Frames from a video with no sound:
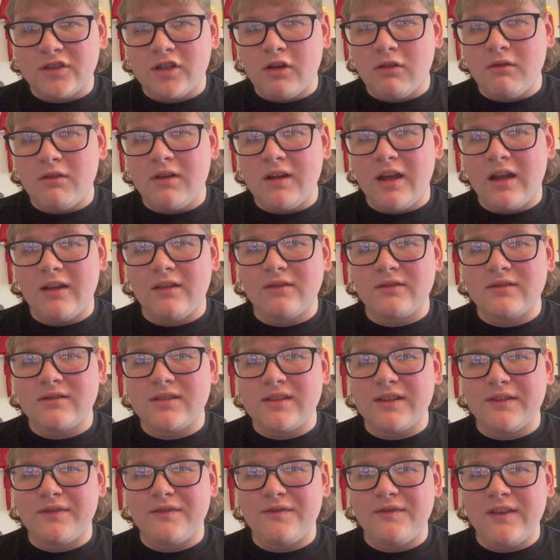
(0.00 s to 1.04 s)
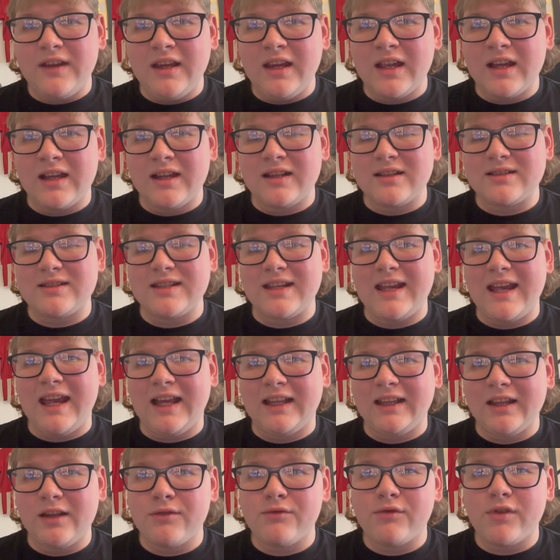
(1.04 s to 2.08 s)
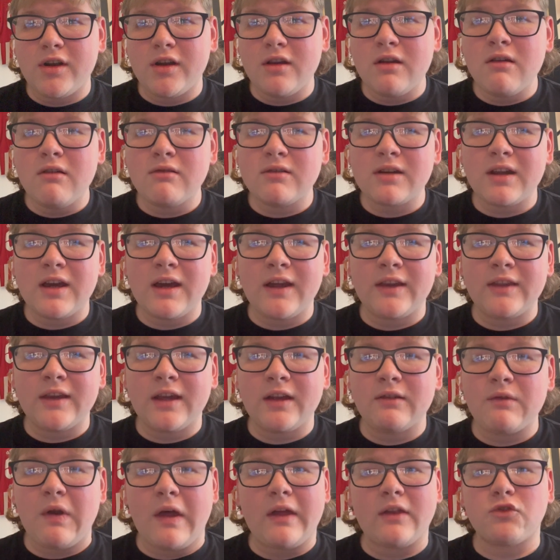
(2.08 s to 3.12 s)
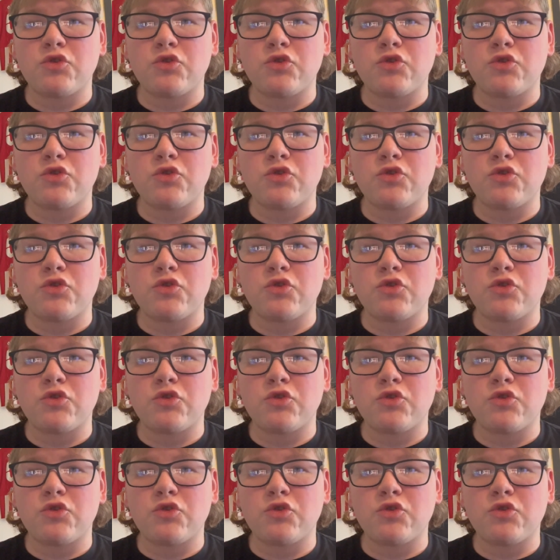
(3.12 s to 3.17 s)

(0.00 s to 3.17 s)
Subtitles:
coming up defeat at Ellen Road and that